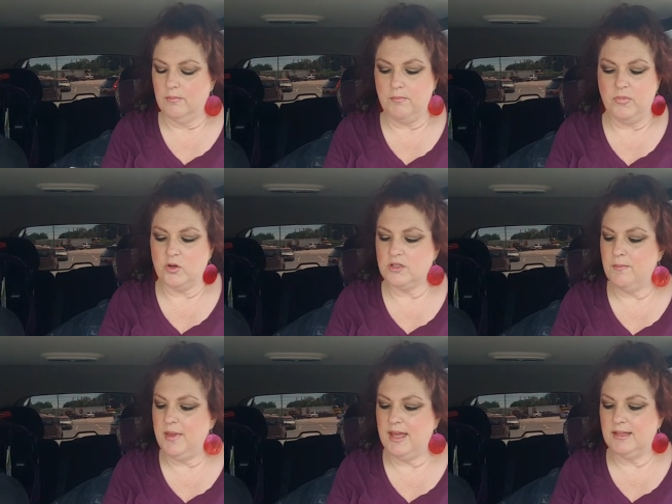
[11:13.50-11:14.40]
Mm, there's
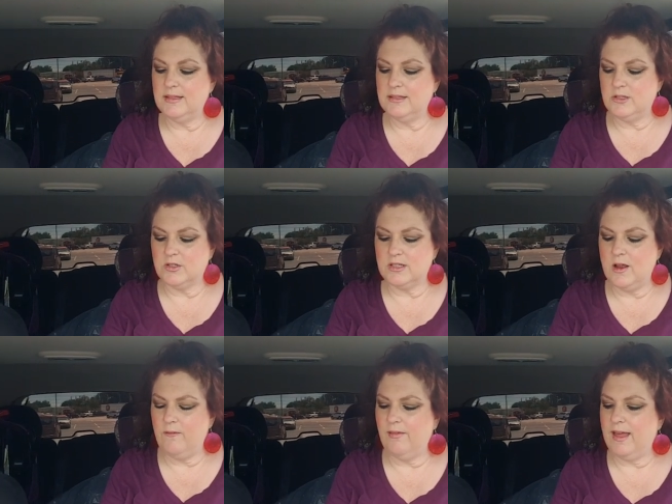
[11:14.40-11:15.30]
mittens, there's
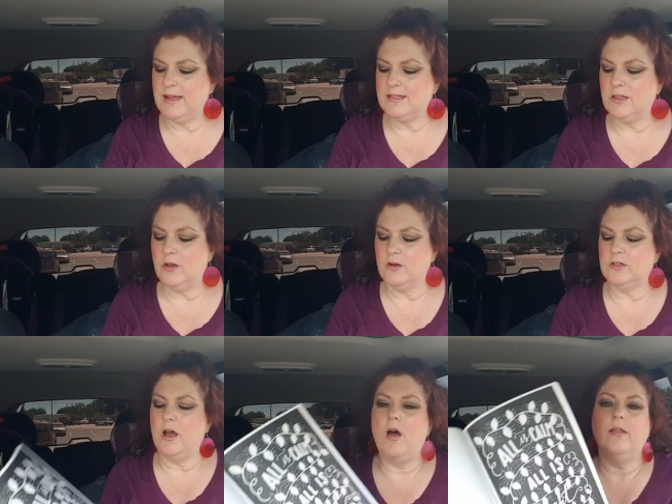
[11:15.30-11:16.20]
snowflakes,
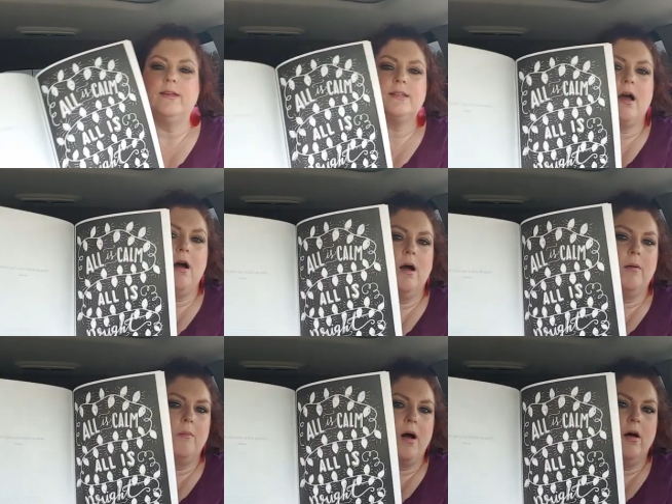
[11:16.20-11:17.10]
there's all is
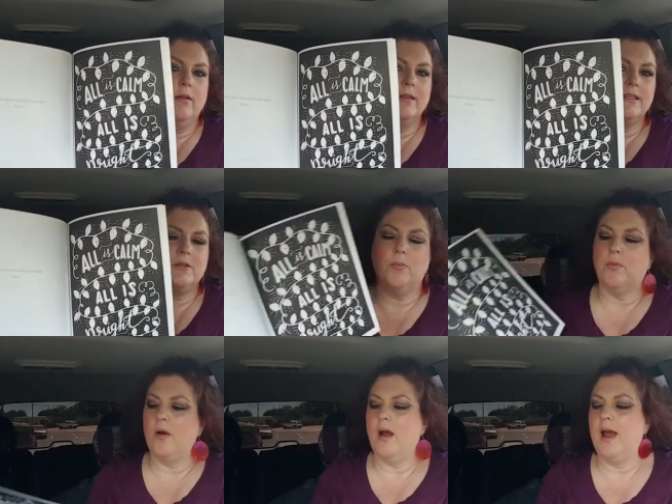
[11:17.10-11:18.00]
calm, all is
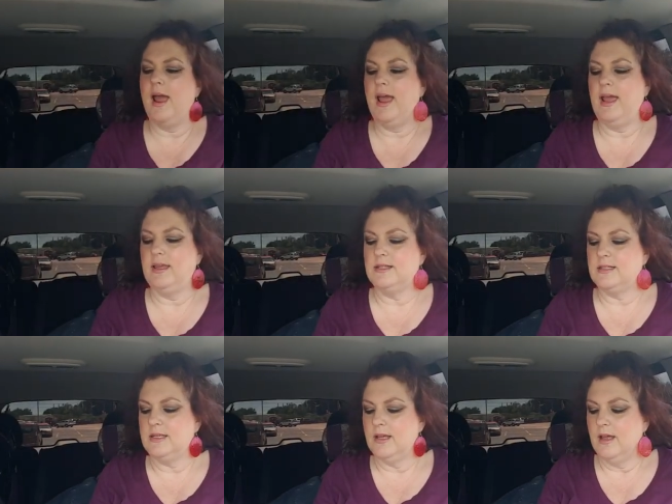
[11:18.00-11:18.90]

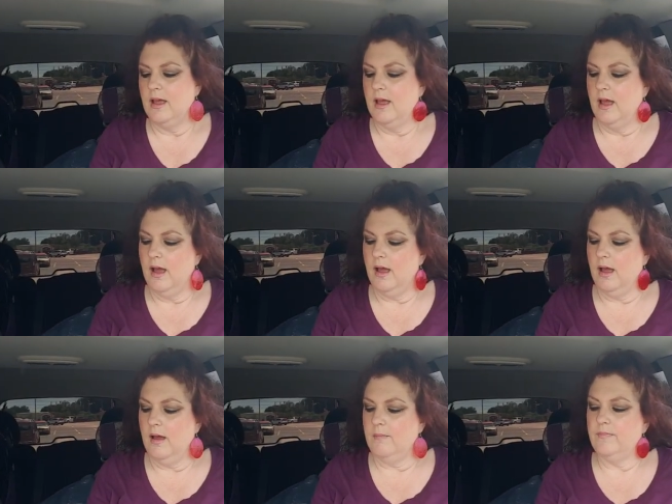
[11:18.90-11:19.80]
bright.
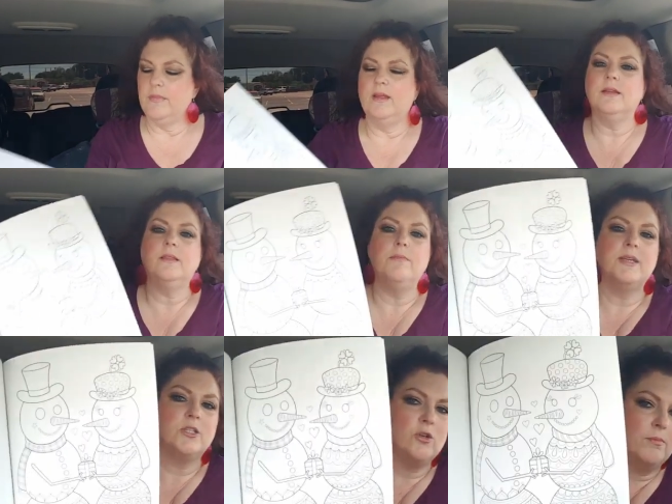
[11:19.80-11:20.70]
Um, look at the
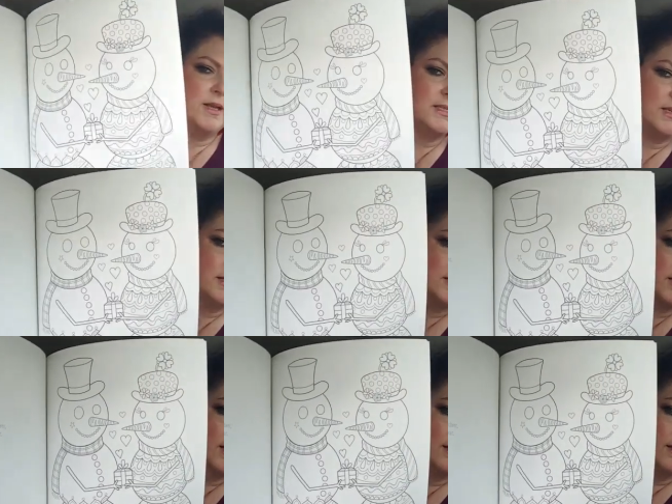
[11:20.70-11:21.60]
Mr. and
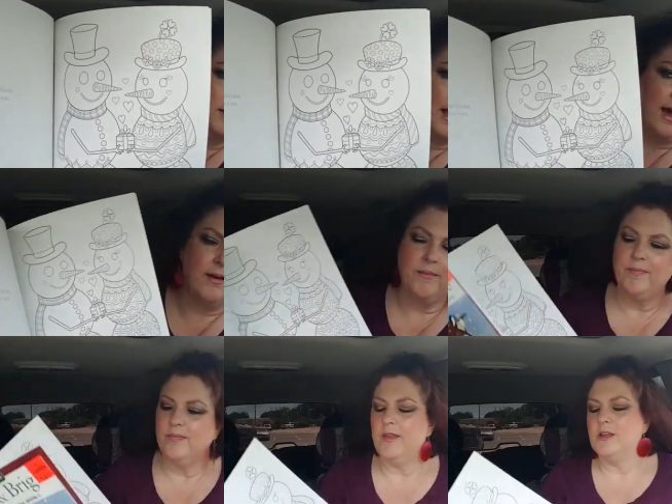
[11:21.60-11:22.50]
Mrs. Yeah,
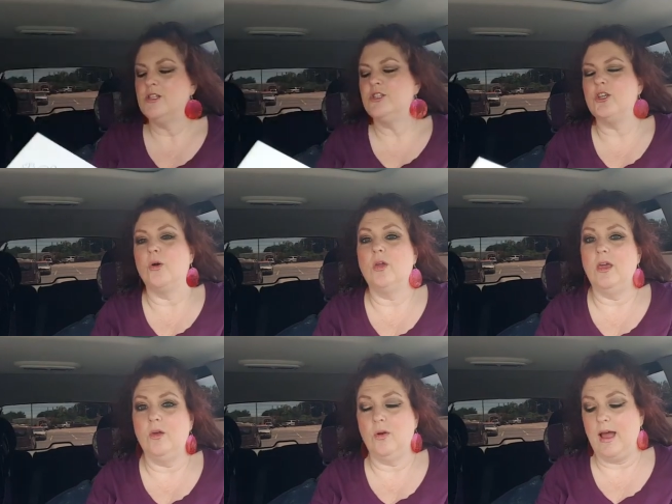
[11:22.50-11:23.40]
so
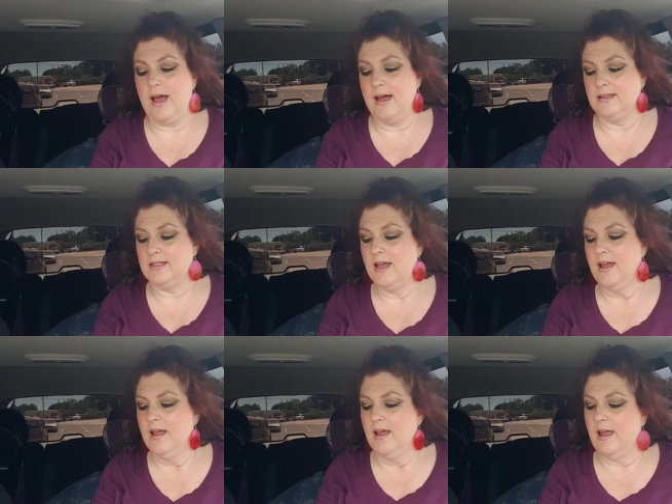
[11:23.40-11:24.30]
cute, guys.
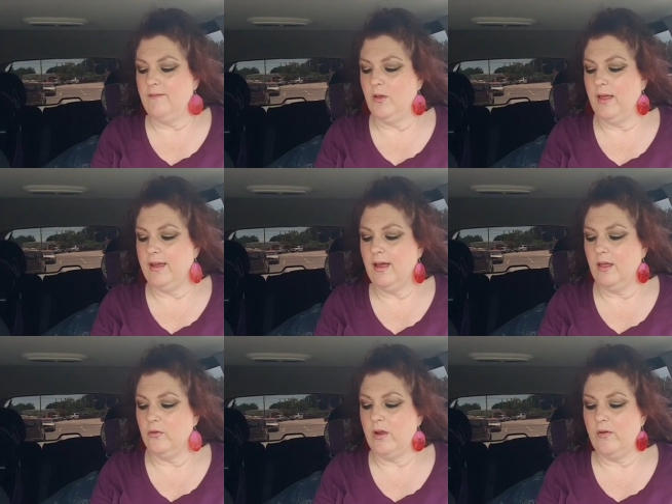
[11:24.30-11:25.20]
If you like
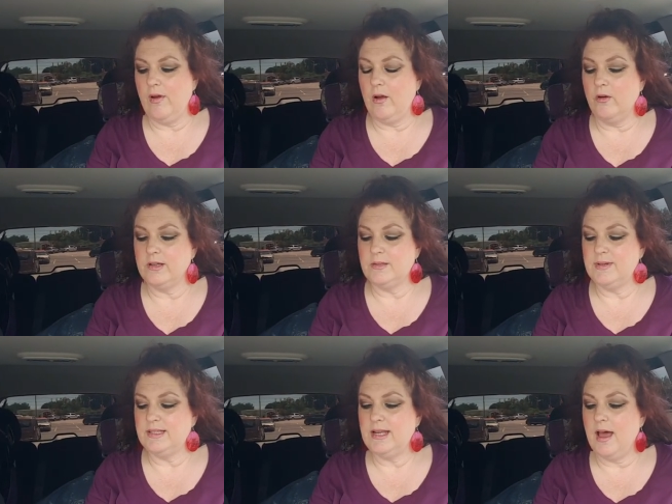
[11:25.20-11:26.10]
coloring around
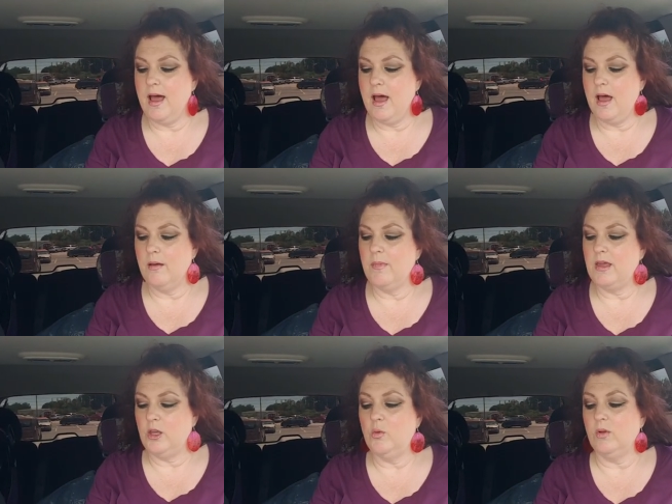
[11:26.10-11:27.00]
Christmas time,
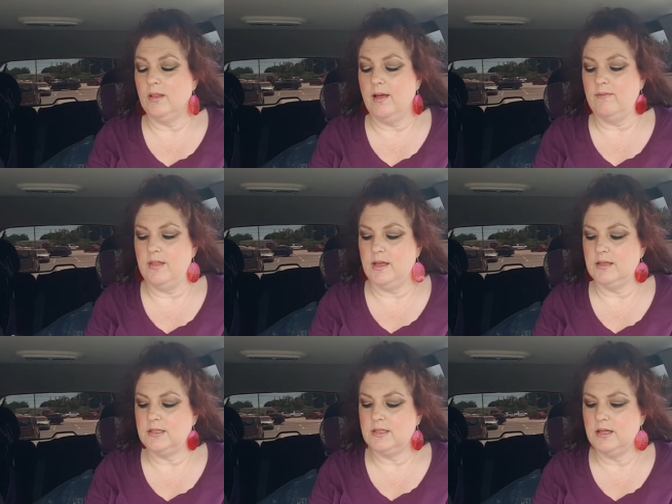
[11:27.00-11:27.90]
you will love
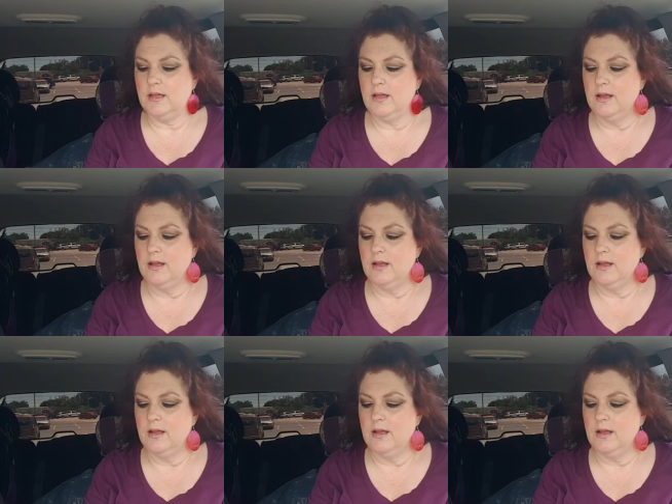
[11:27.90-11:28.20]
this.